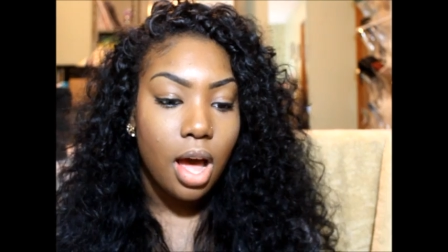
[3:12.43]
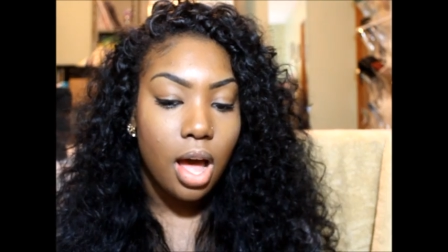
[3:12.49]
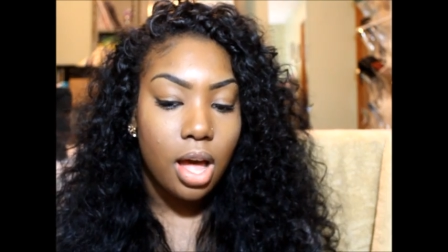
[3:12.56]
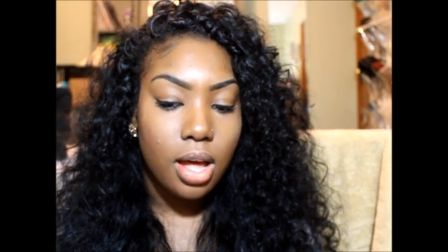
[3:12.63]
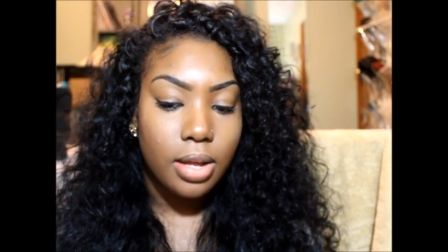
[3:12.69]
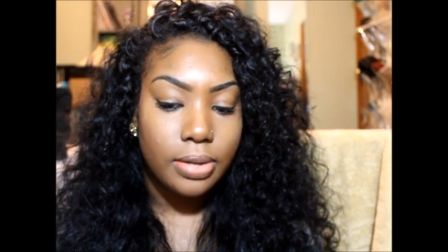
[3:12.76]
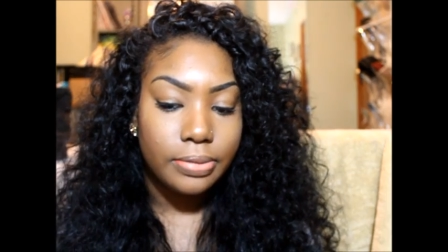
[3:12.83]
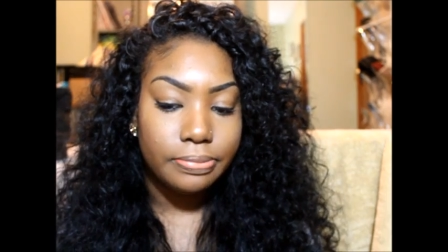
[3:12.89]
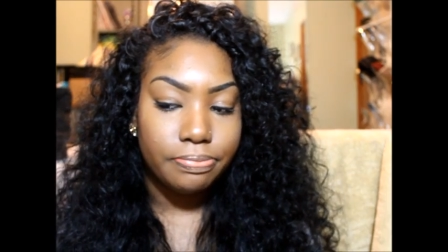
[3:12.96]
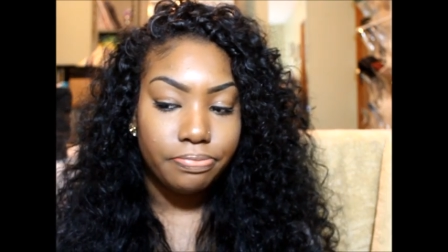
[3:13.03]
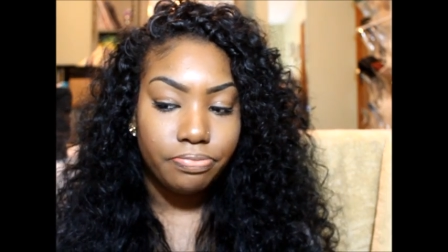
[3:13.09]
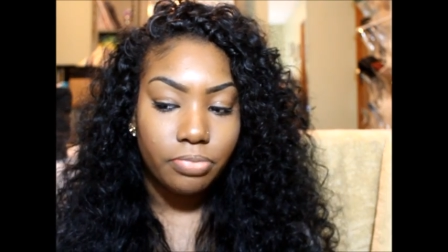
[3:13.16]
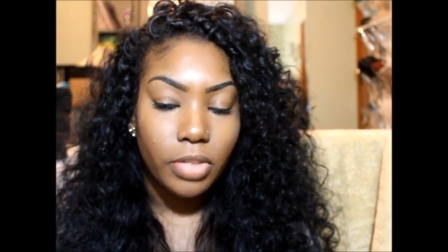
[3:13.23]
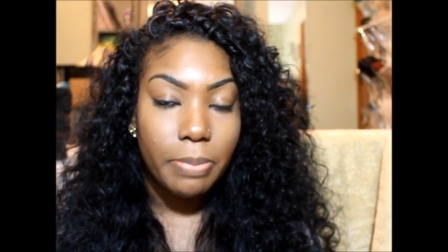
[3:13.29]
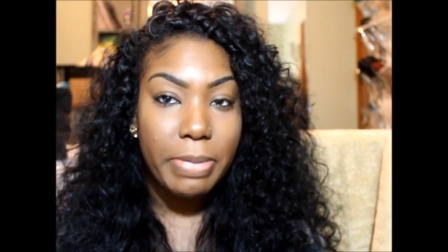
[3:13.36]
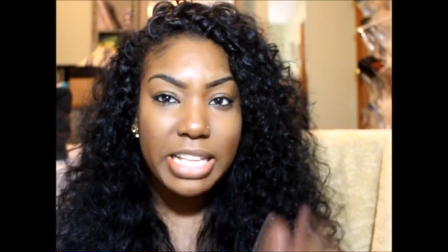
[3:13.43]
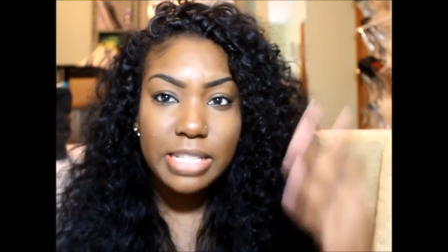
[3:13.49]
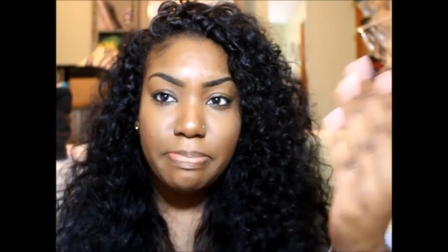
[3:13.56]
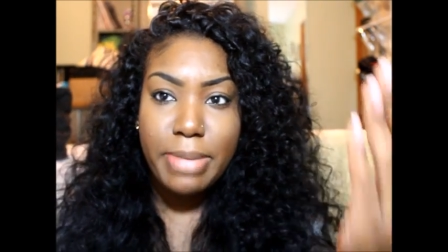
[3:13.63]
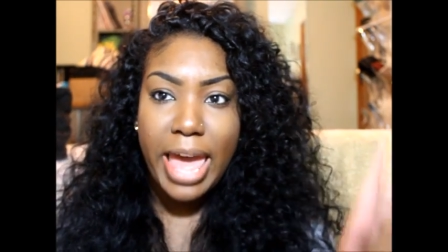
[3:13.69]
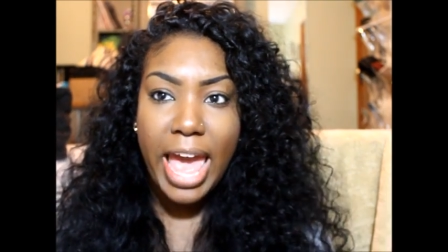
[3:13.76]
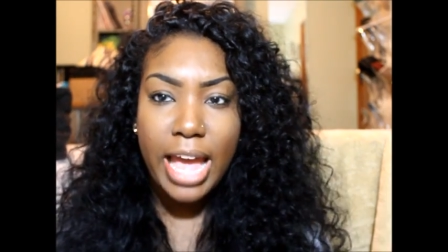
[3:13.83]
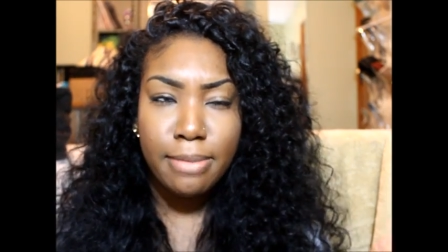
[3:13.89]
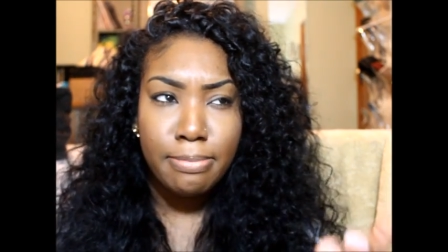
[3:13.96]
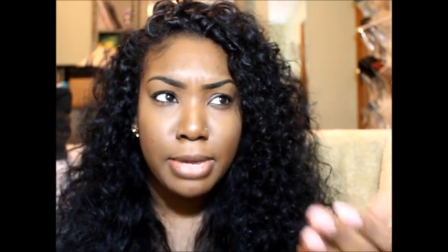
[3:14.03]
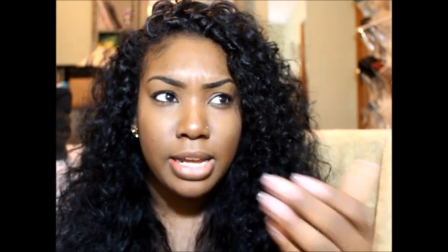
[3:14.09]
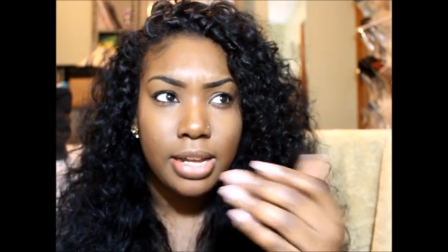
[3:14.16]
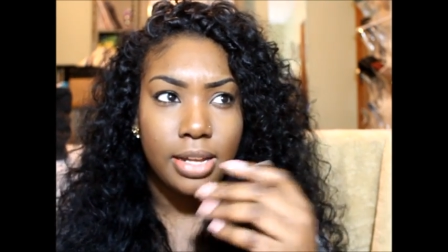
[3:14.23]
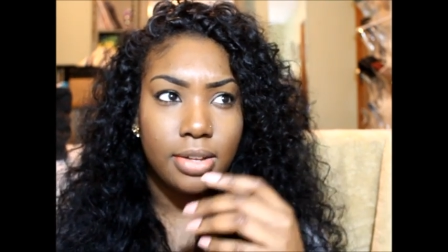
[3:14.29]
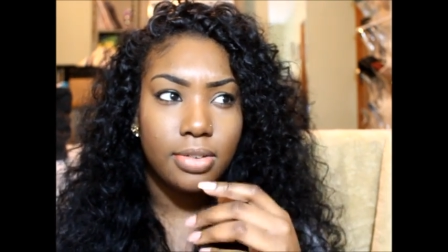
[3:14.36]
um, Miss
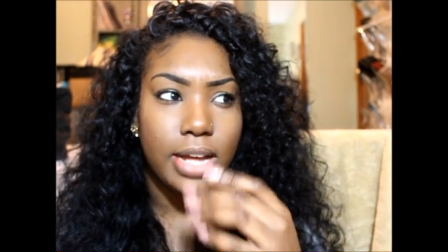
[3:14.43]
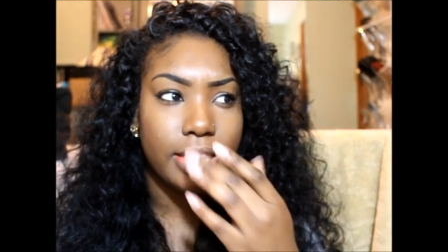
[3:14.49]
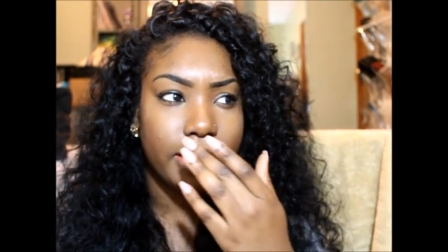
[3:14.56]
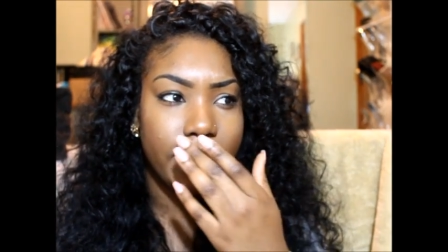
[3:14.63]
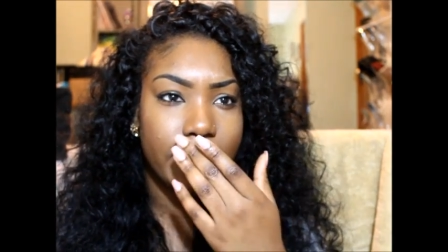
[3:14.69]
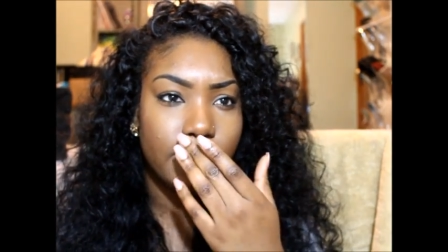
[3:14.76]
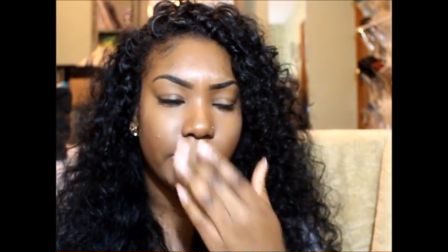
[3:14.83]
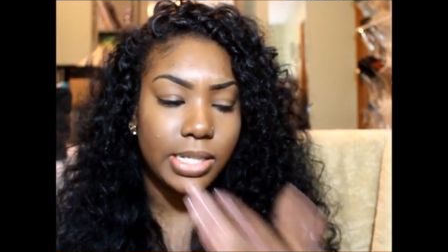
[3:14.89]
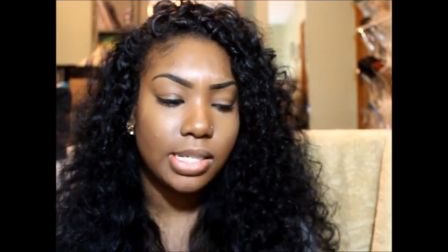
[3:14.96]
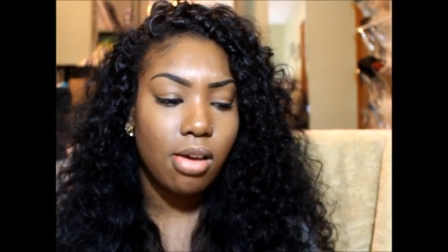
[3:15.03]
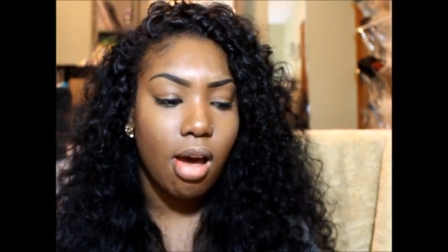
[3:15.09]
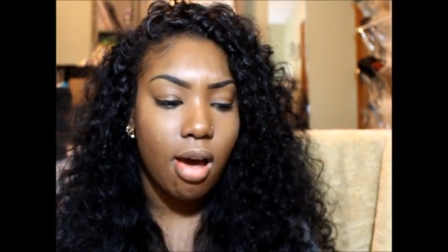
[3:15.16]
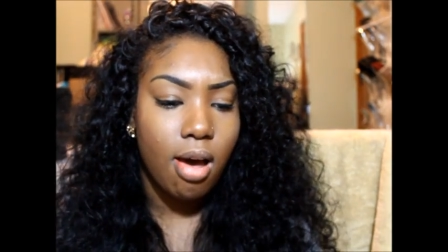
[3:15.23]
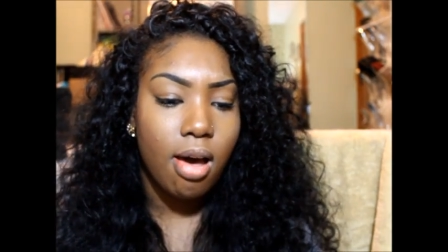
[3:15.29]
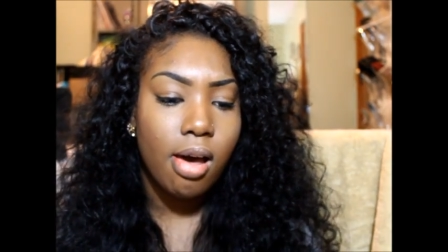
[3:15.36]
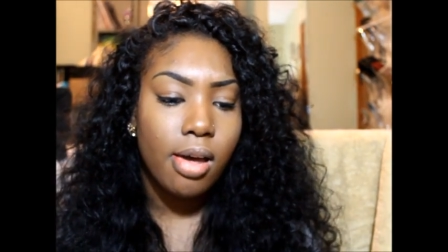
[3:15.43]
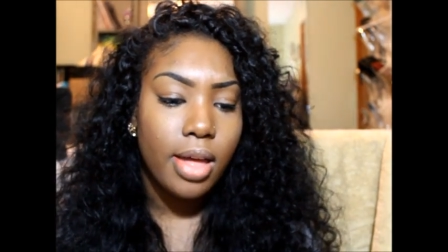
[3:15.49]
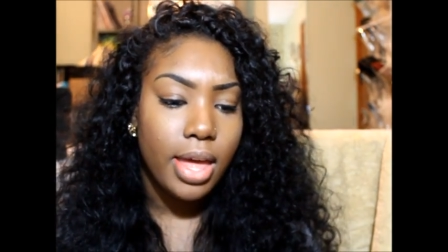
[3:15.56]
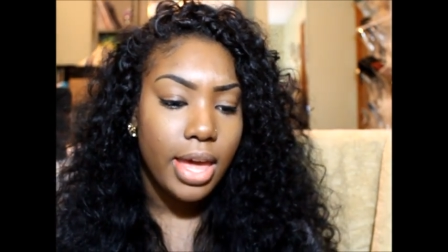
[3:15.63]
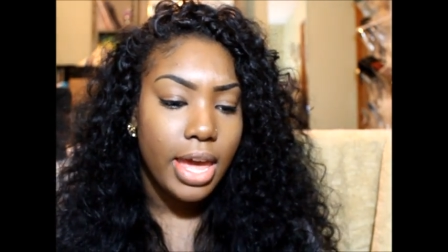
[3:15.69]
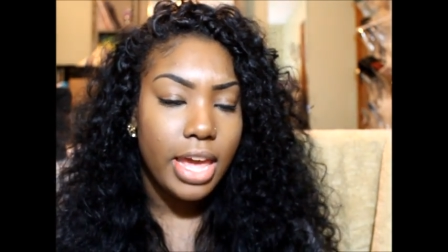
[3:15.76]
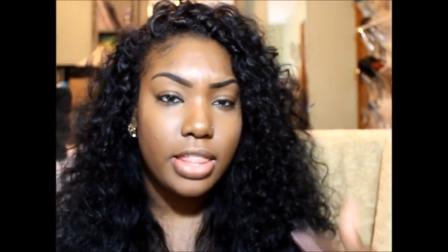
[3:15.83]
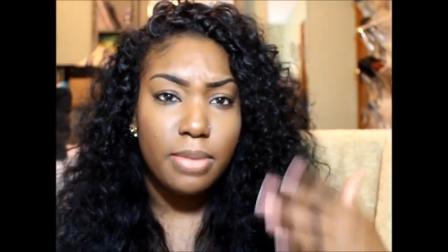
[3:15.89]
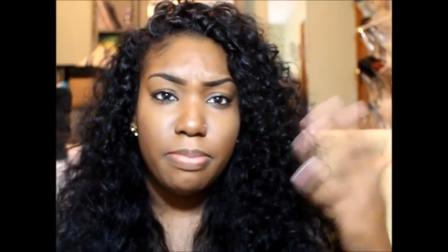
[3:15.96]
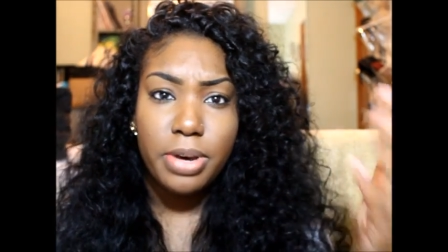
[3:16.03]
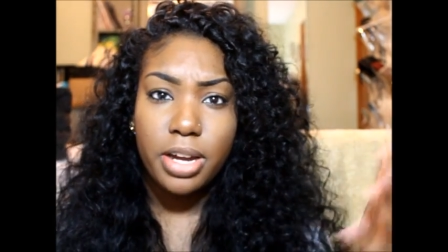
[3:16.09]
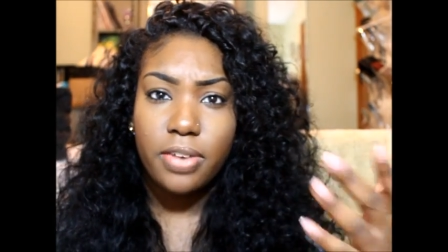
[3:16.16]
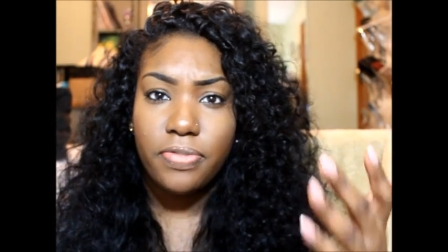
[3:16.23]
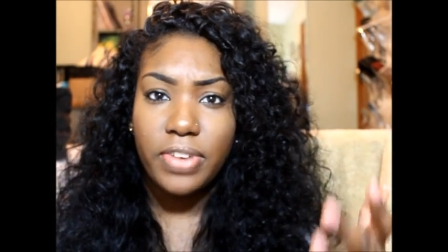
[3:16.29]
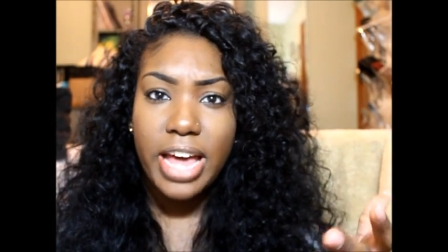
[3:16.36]
Magna, I think that's what it's called, and the
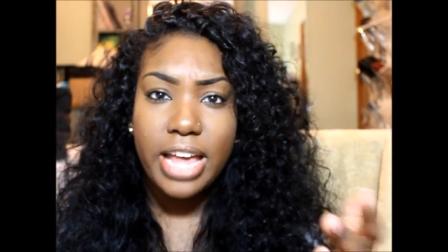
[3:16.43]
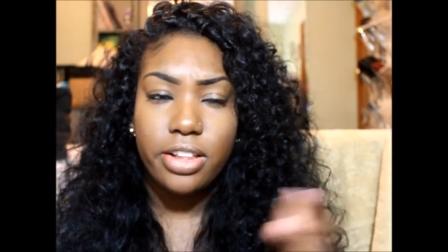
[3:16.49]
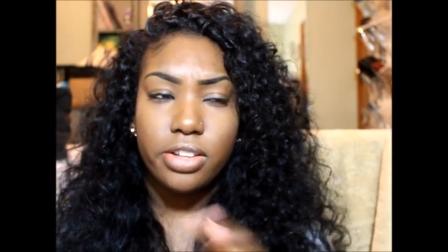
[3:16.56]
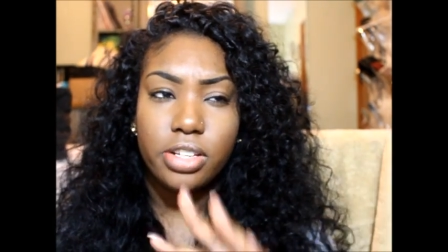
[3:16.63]
Butterfly.